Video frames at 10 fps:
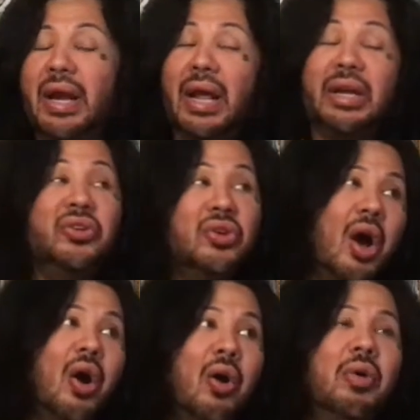And I
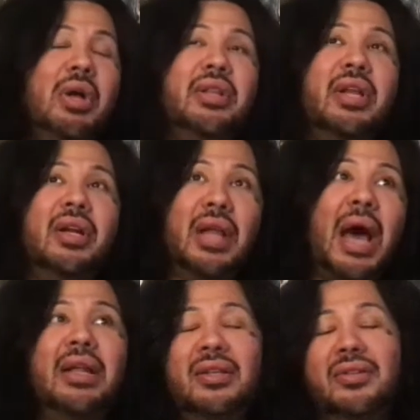know that a
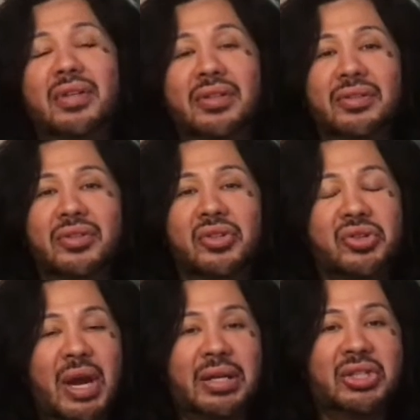lot of the citizens are
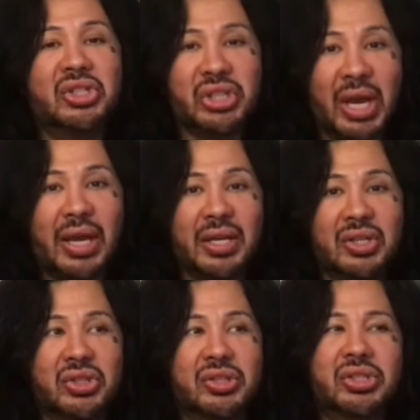trying to change